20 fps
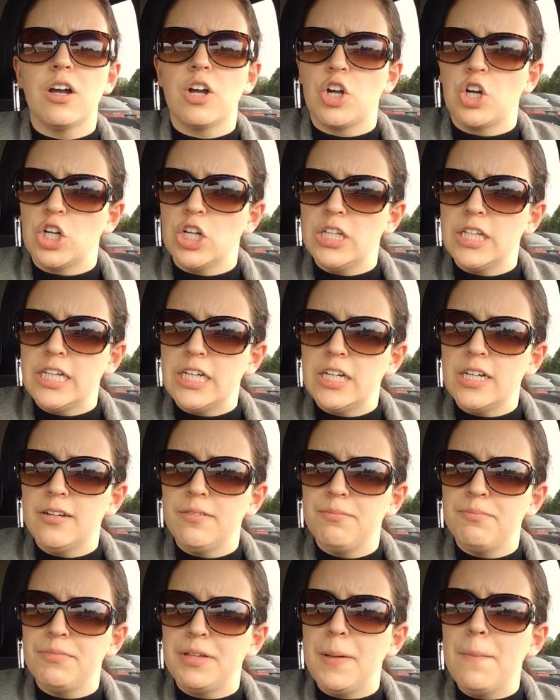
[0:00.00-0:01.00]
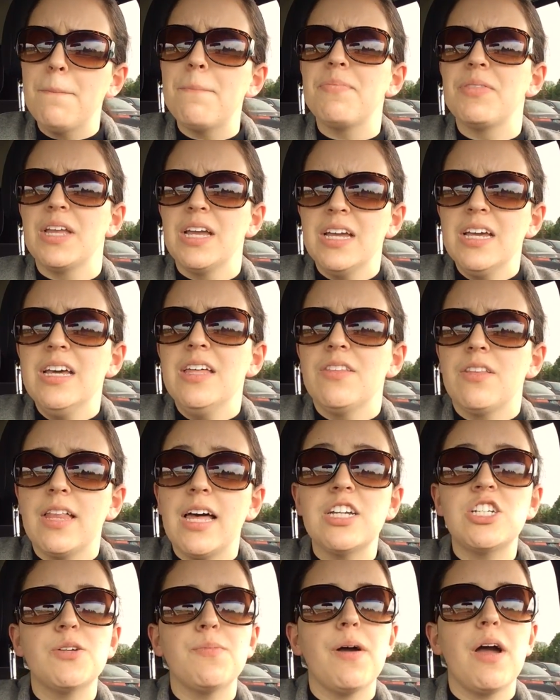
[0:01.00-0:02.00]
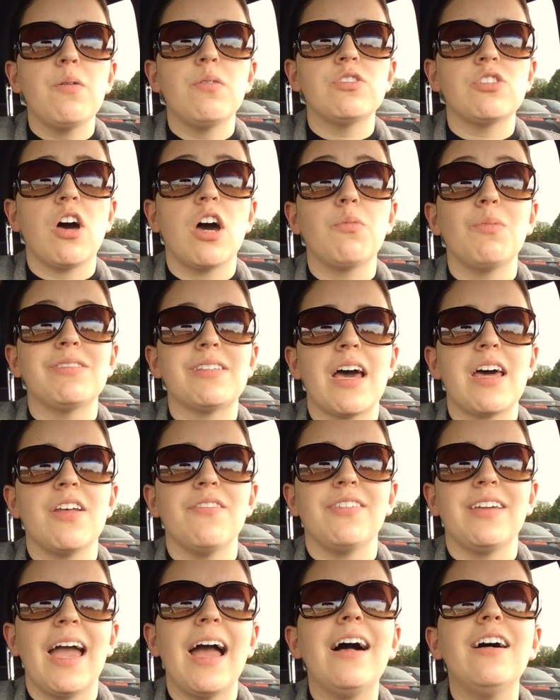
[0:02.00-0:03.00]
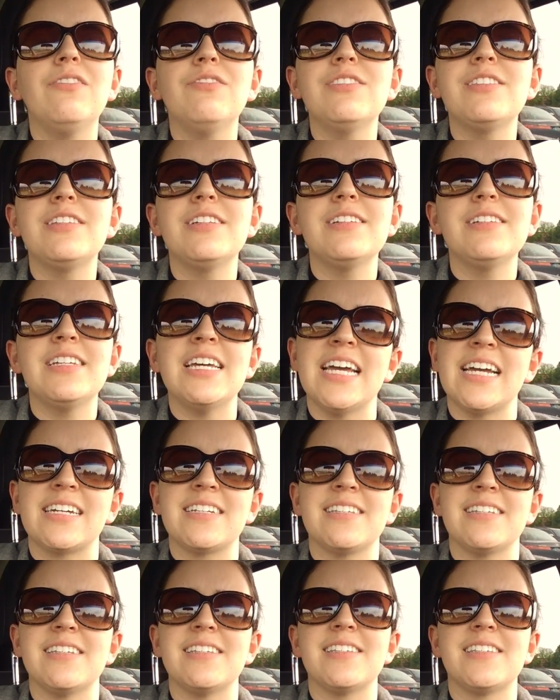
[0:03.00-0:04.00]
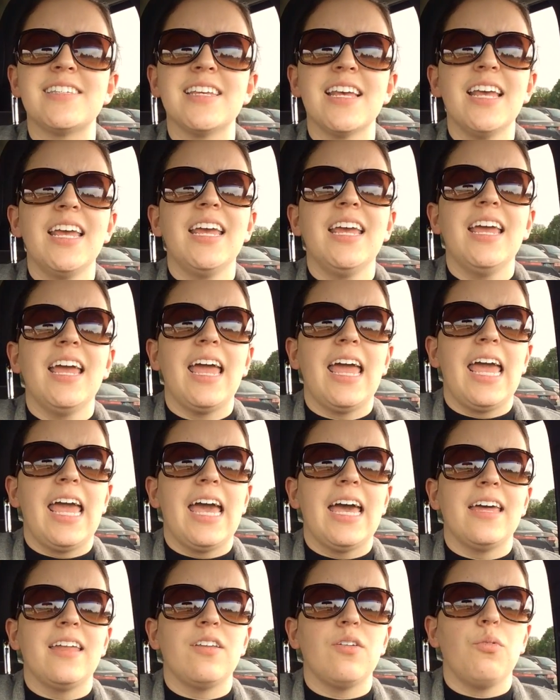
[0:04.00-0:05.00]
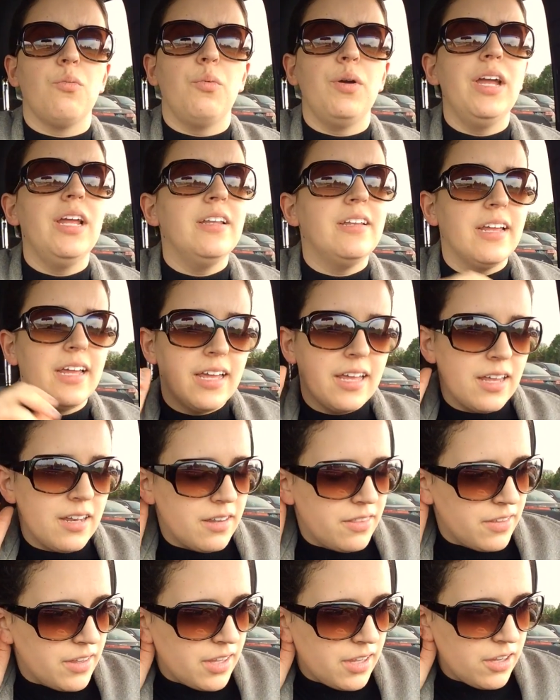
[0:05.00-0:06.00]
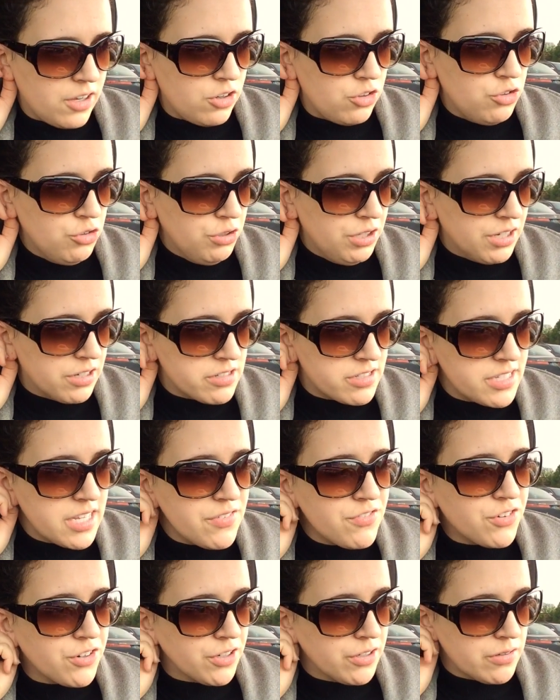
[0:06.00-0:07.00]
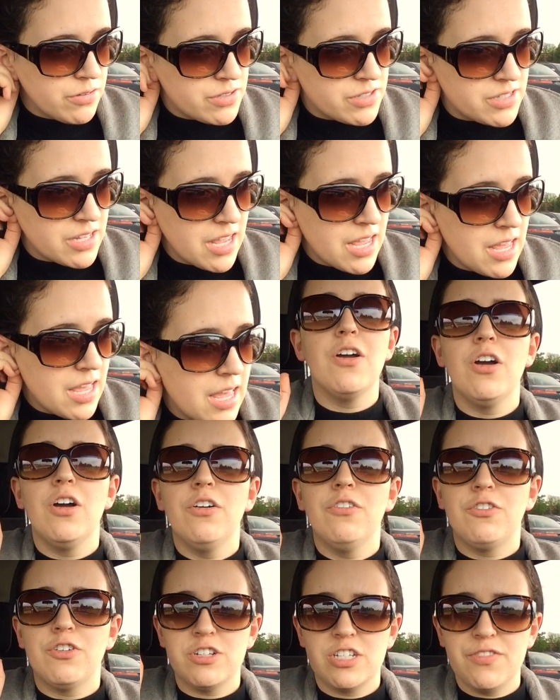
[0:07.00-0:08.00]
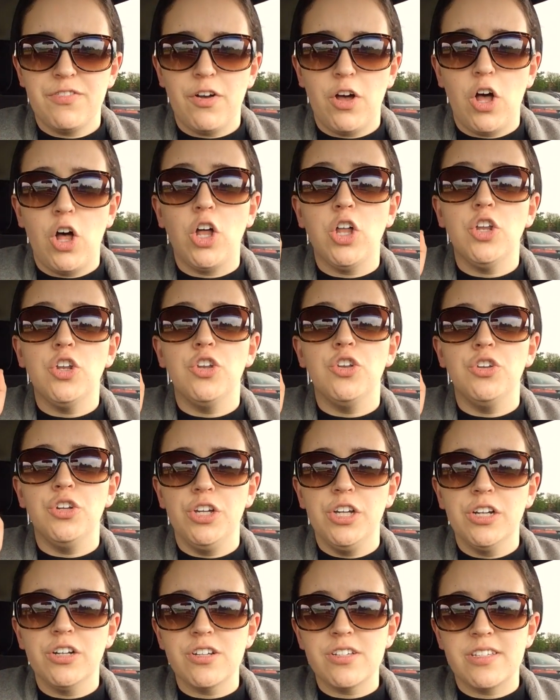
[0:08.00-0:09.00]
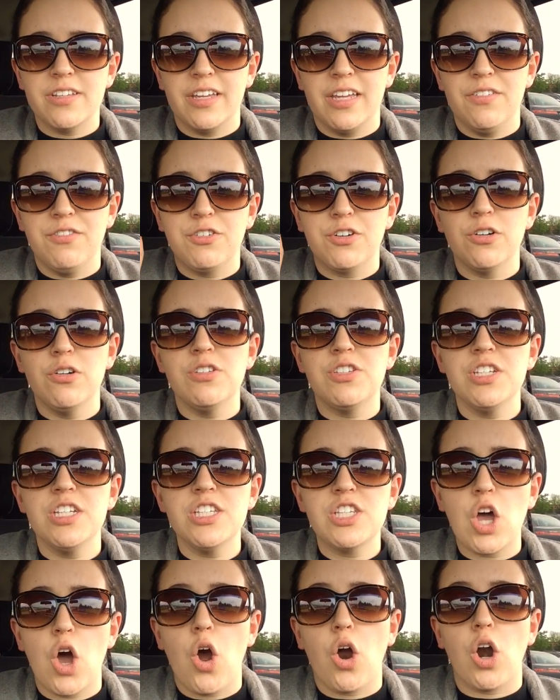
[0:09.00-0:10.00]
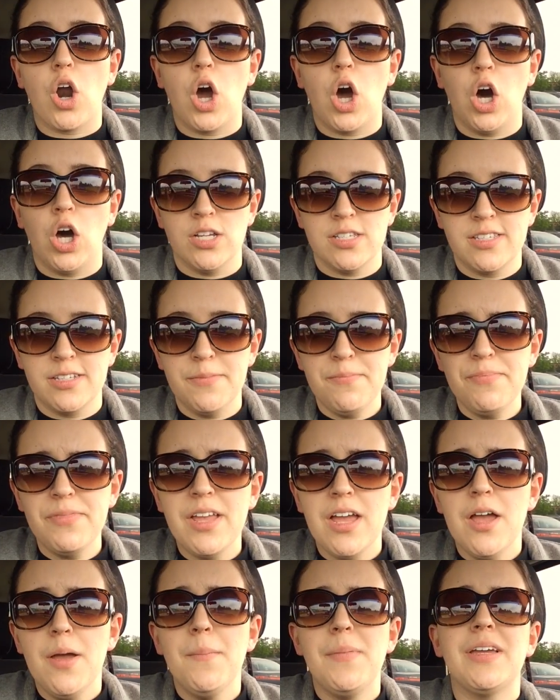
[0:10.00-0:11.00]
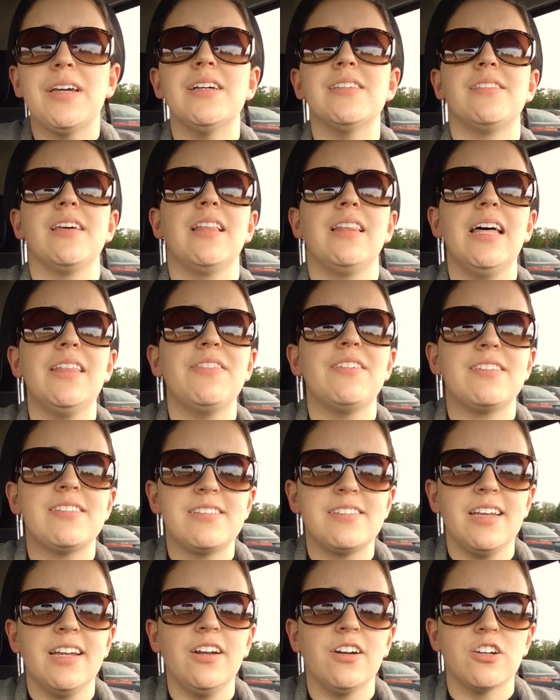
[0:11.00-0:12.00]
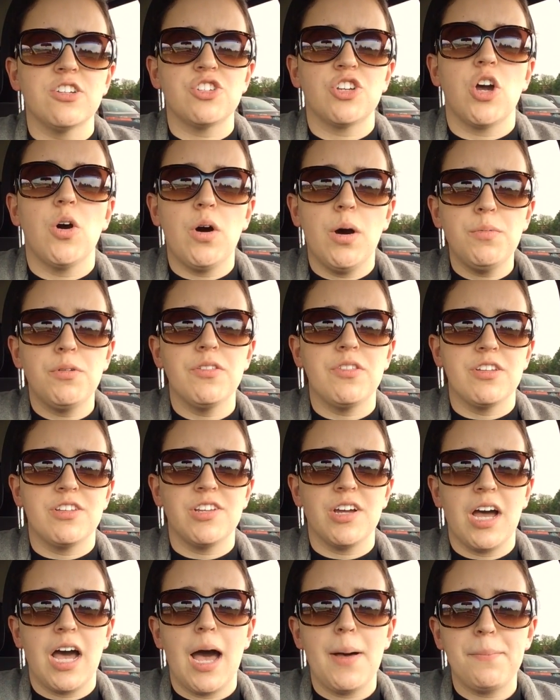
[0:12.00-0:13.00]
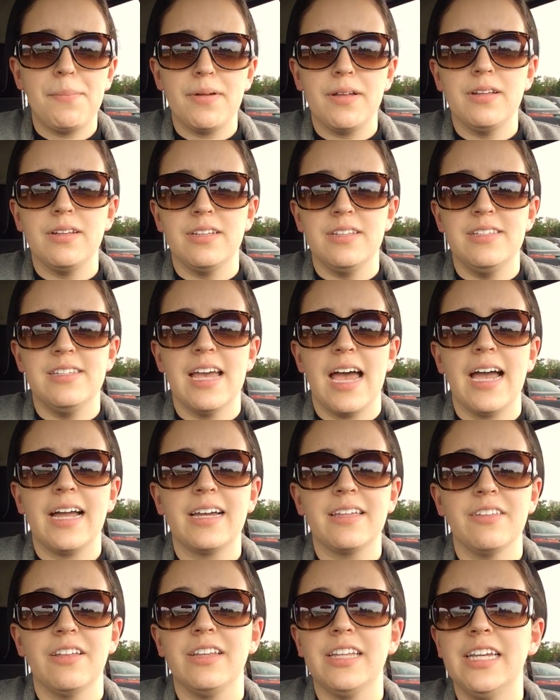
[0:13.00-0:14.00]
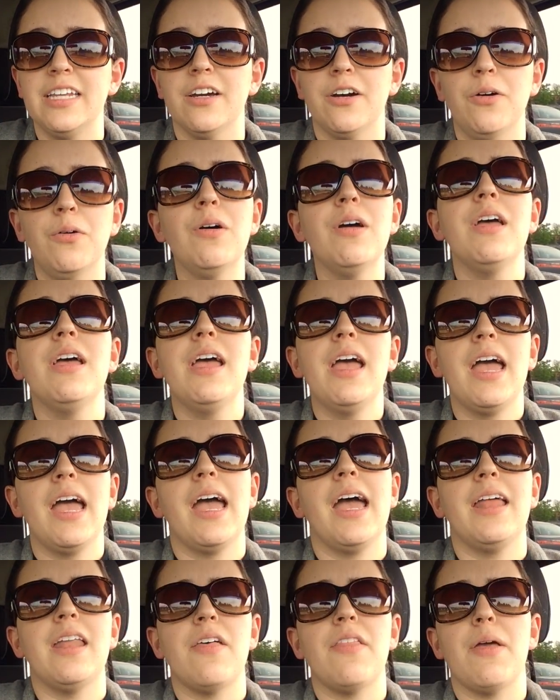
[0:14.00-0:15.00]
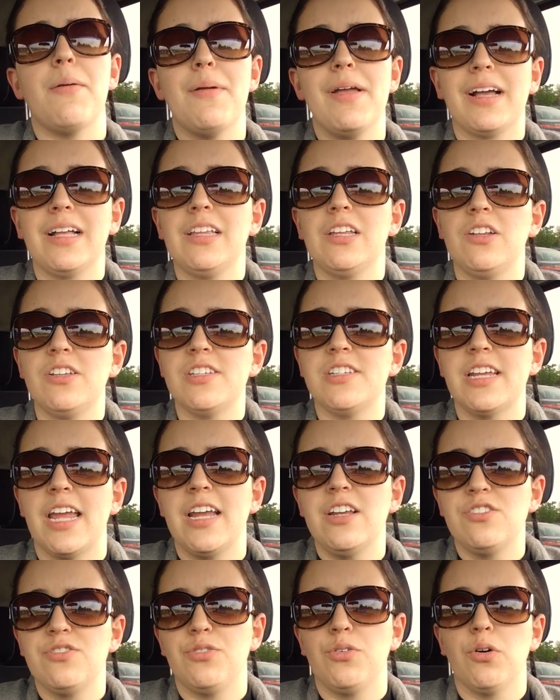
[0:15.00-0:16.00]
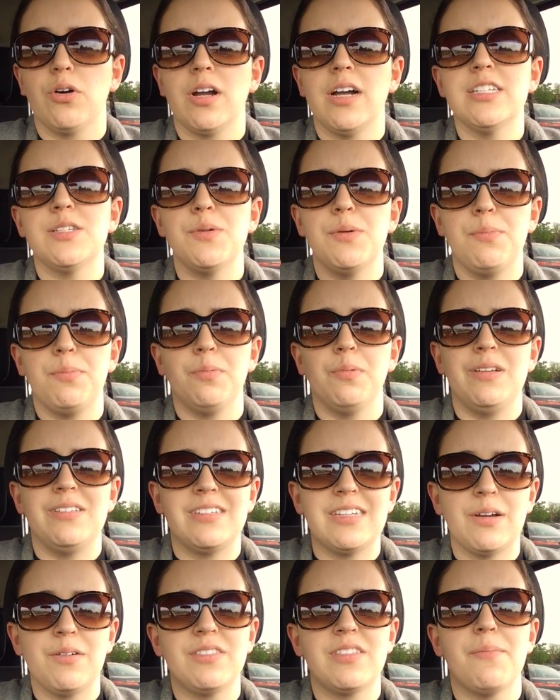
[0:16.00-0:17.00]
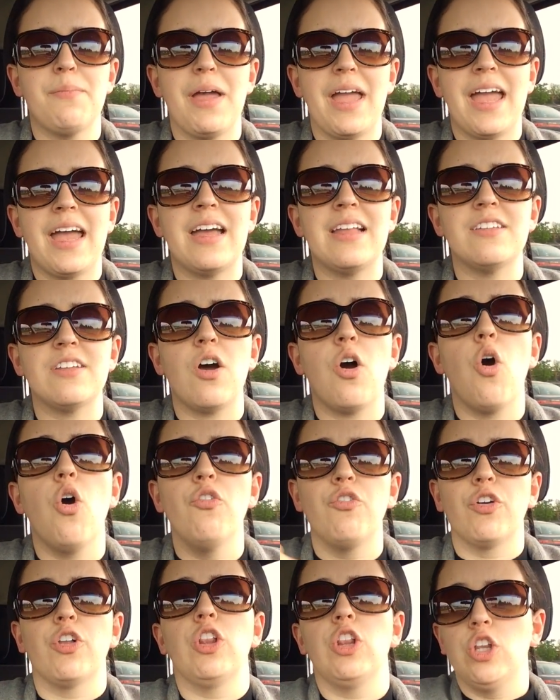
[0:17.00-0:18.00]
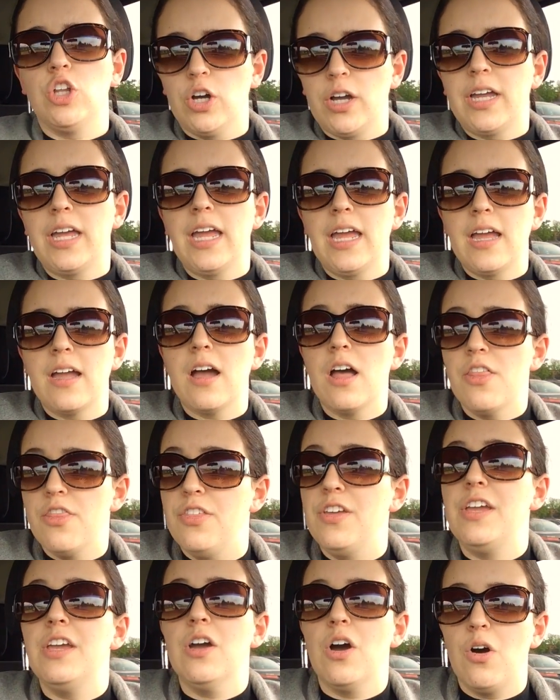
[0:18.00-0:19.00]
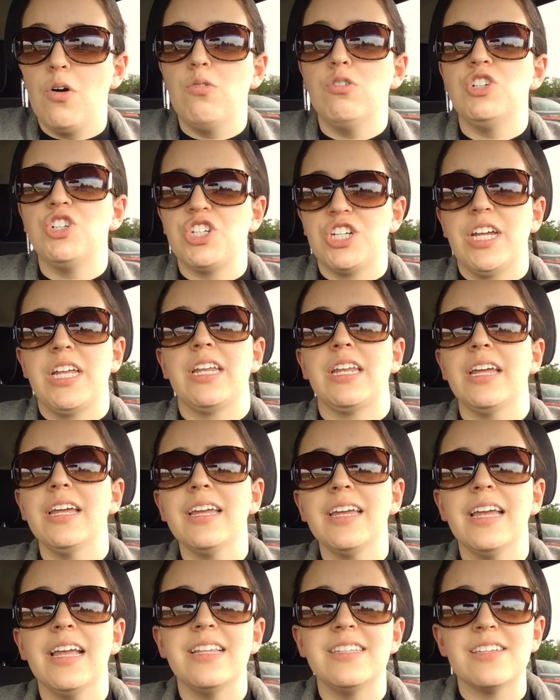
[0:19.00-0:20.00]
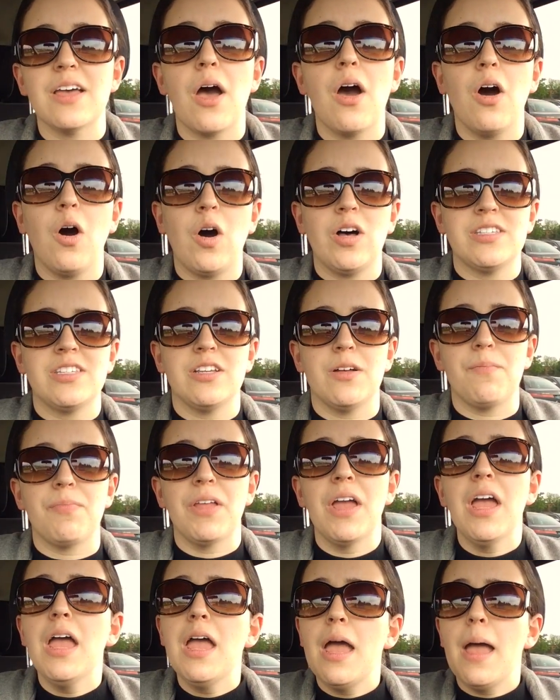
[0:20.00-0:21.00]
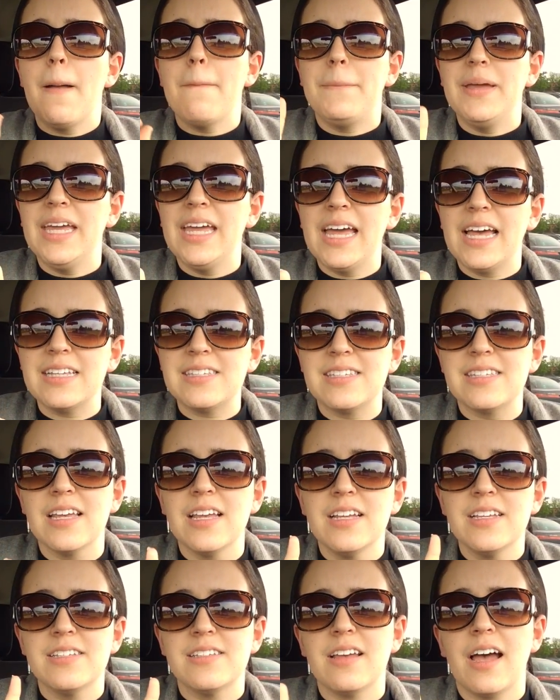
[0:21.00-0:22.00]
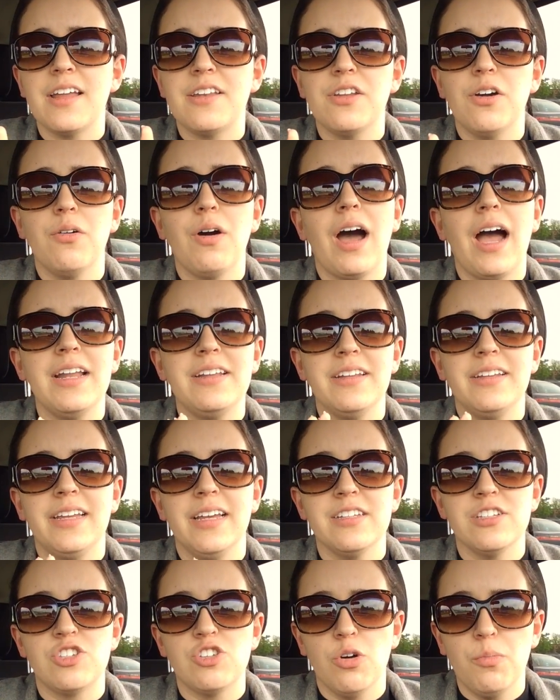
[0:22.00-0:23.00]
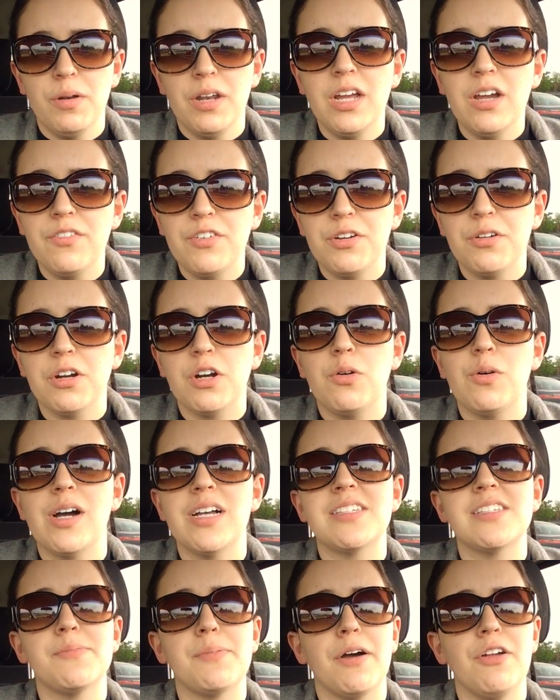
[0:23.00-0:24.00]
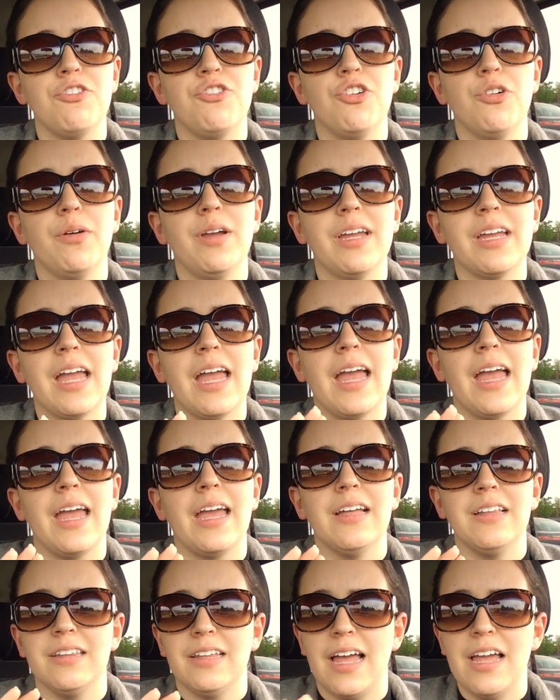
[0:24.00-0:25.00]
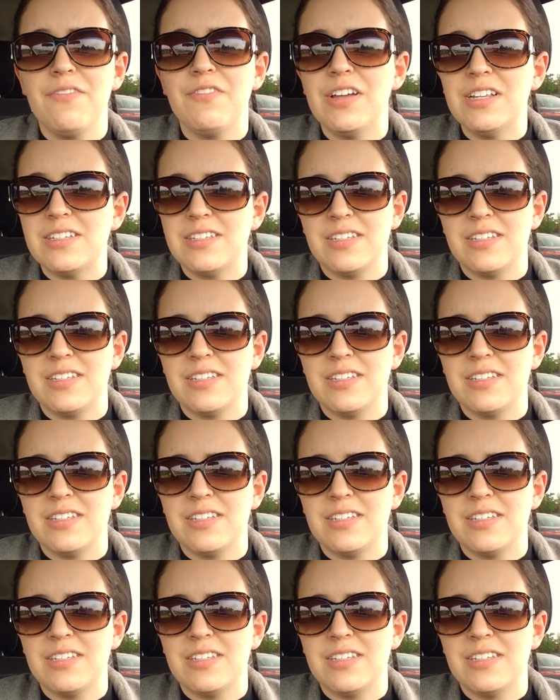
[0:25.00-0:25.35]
currently on, yep, the last ship I was on was out of Galveston, Texas, and we did the New Year's Eve cruise. First of all, New Year's Eve cruises are awesome because they let the singers go up to the top deck, the Lido, and they make a little stage for us. We, we sing with the band overlooking the ocean. It's awesome. And P.S. Side note, I did get so many of your requests about doing a Life at